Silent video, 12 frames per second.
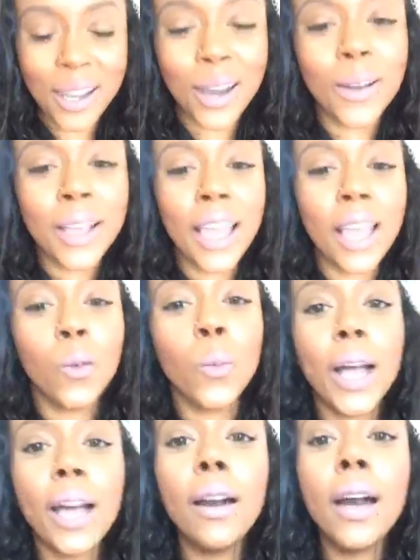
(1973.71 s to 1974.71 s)
Okay,
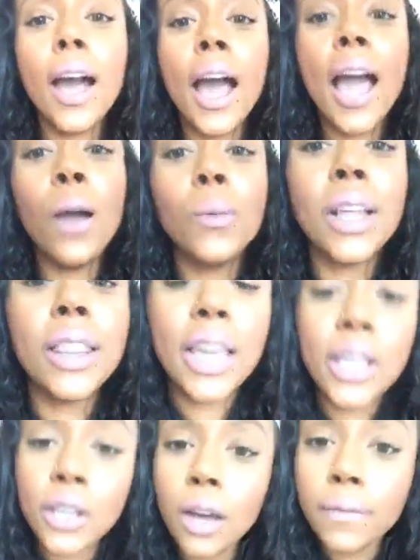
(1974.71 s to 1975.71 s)
well, I want to
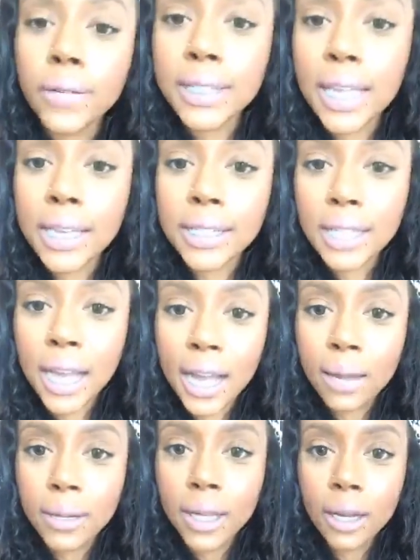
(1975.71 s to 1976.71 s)
thank y'all for taking
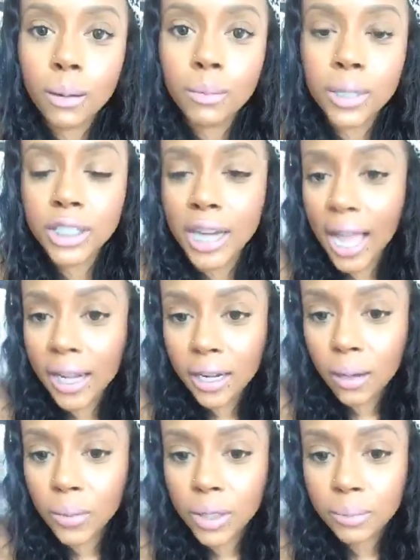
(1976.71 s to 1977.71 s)
time to come chat
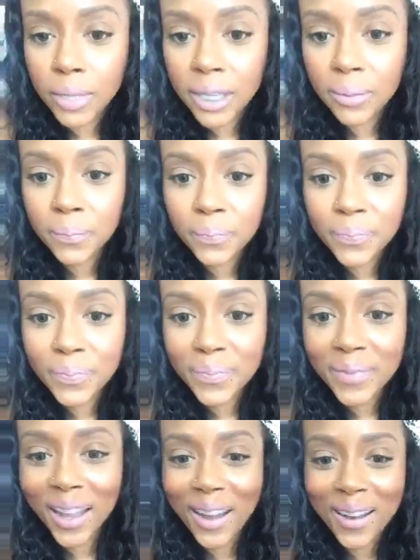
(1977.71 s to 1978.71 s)
it up with me.
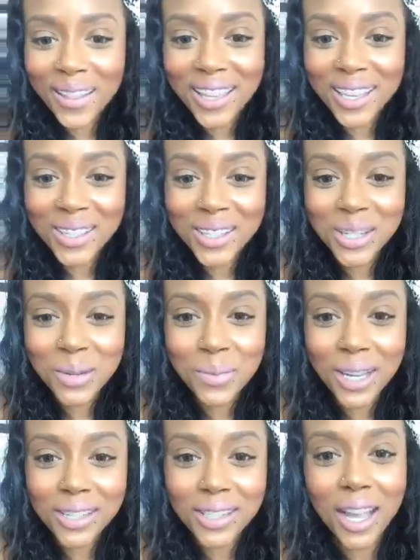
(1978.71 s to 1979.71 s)
Oh, thank you so
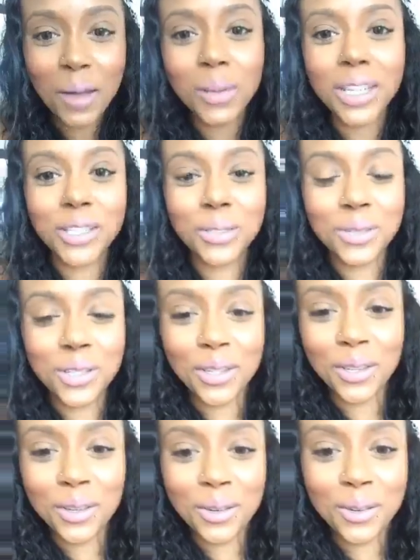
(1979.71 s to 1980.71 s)
much. God bless you
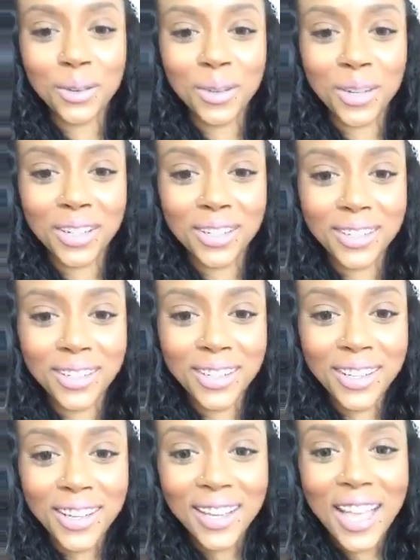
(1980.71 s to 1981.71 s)
too.
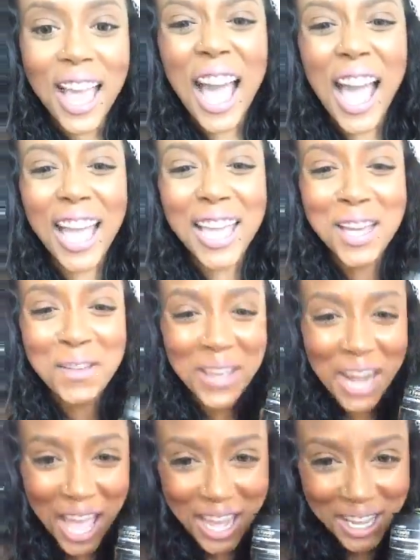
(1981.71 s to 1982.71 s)
I am
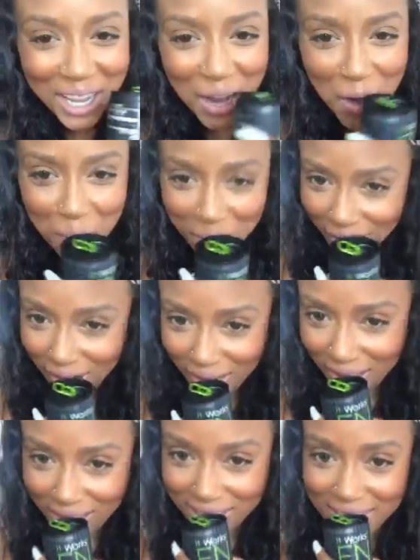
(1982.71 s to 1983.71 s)
an addict. Oh my
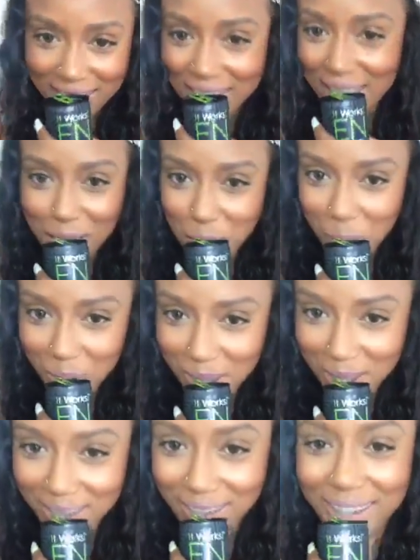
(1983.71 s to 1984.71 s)
gosh, I can't help
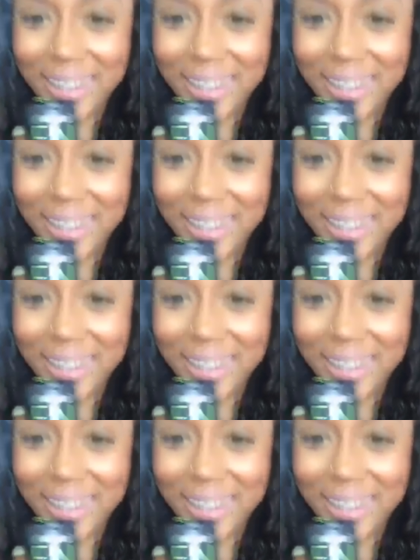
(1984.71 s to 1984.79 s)
it.